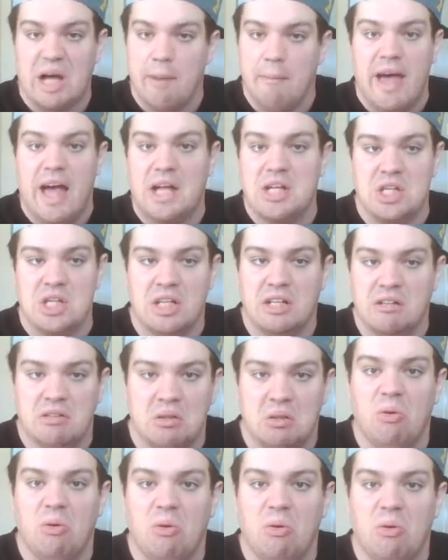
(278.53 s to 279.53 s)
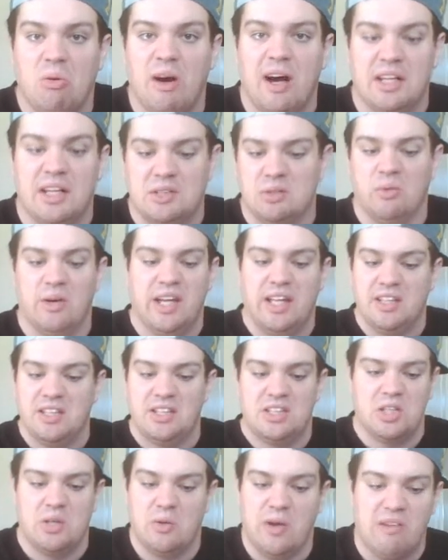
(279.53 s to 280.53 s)
imagine who you want to win
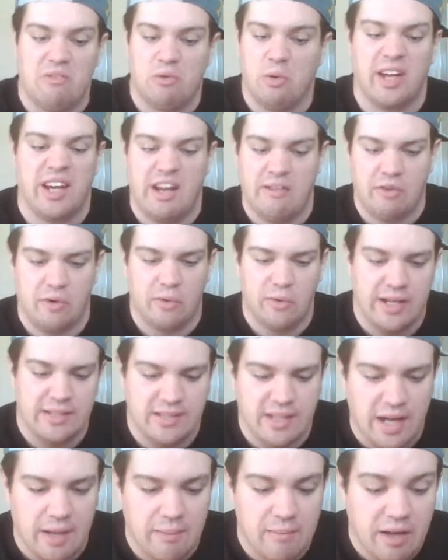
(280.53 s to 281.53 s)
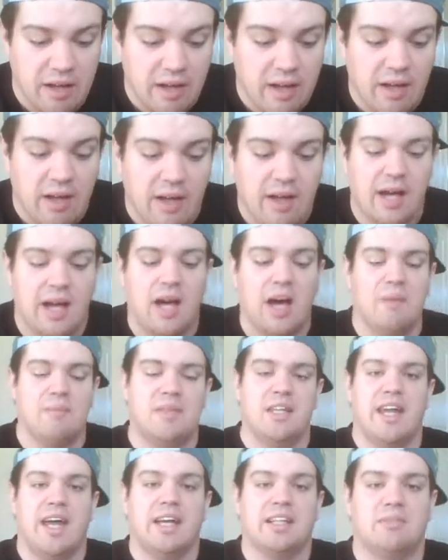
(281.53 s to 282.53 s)
so everyone can have a great time.
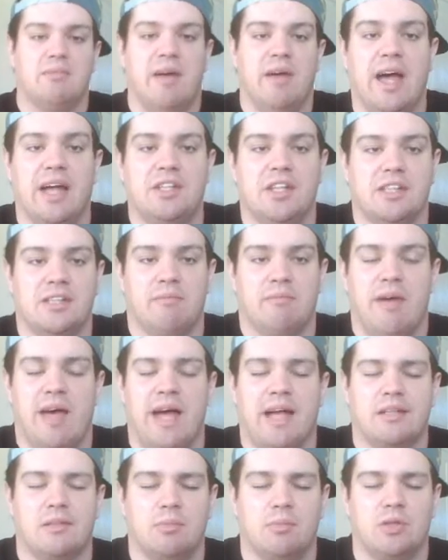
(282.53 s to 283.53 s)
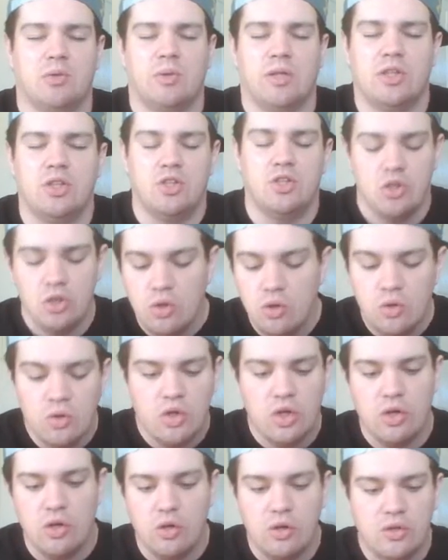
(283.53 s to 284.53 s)
The next match is a match between two
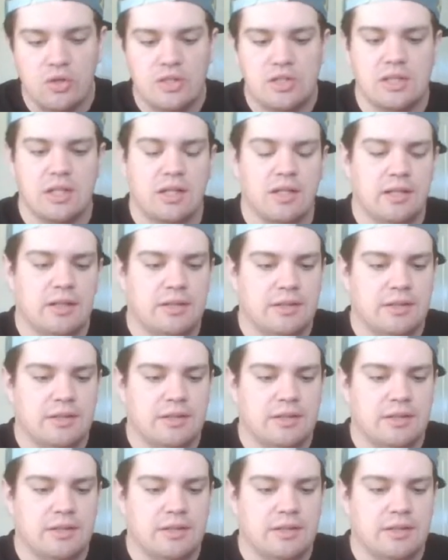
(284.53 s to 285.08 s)
dudes